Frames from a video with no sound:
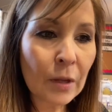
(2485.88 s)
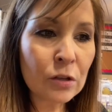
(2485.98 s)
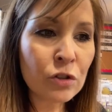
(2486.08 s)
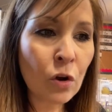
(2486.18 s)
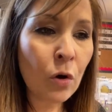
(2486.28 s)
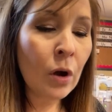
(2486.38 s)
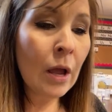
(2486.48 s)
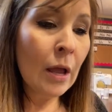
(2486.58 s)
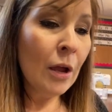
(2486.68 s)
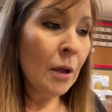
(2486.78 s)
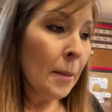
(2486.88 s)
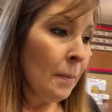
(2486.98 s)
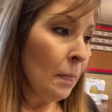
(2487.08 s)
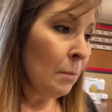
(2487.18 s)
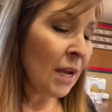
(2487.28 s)
So
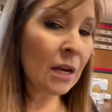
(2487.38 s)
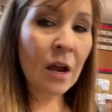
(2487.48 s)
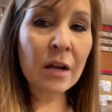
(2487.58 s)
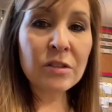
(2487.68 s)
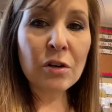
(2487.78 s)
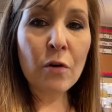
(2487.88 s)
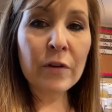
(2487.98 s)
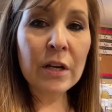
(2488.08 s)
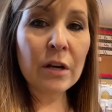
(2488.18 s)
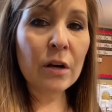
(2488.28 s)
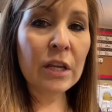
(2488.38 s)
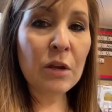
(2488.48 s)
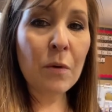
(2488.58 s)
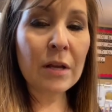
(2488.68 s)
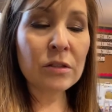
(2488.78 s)
me and Hudson over here, he
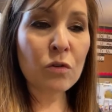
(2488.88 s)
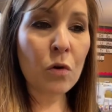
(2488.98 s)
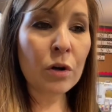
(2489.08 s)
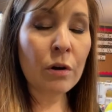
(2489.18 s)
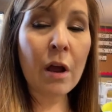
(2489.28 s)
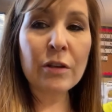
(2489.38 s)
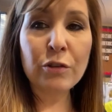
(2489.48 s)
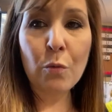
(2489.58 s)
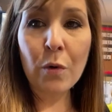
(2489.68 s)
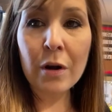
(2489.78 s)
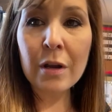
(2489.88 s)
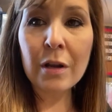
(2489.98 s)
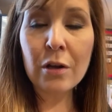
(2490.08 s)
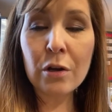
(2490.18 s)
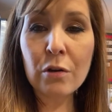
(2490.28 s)
wants corn dogs. So we're
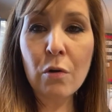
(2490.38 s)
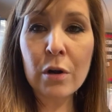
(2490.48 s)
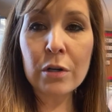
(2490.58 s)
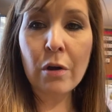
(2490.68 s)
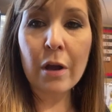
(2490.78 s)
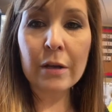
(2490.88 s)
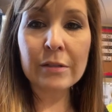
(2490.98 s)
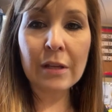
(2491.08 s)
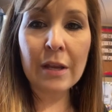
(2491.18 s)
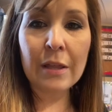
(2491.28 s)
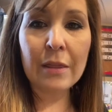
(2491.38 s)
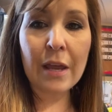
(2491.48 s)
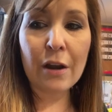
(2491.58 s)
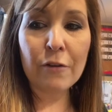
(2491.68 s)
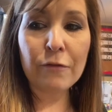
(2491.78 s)
gonna cook corn dogs in the
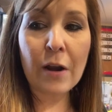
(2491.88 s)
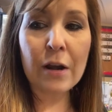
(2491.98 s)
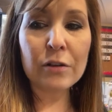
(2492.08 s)
air fryer.